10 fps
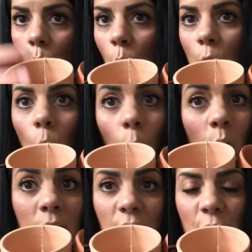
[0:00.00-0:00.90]
going
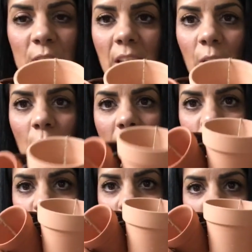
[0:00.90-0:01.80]
all different
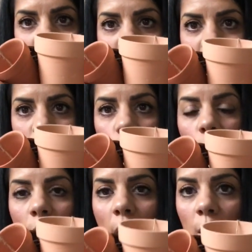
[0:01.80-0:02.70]
directions. You
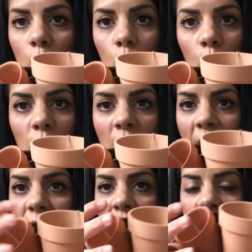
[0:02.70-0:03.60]
don't even
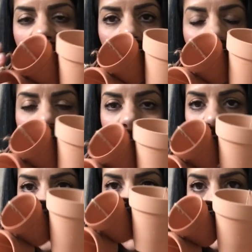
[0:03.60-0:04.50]
have to have them
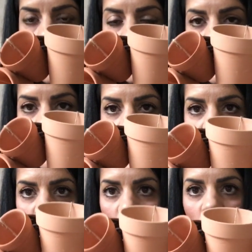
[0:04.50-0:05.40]
placed so close
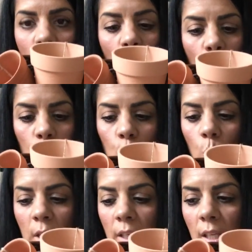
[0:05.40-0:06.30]
together. You
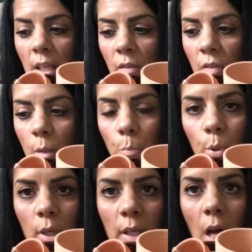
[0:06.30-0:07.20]
can even
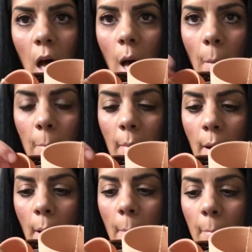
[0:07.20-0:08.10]
put
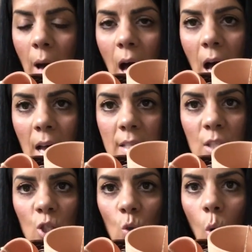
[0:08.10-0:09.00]

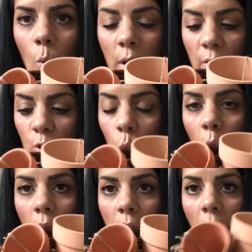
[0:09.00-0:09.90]
moss or whatever you
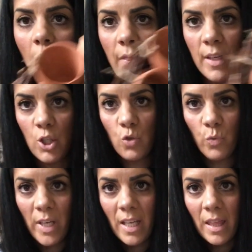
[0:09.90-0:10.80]
want on this
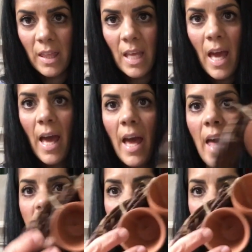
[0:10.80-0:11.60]
wreath and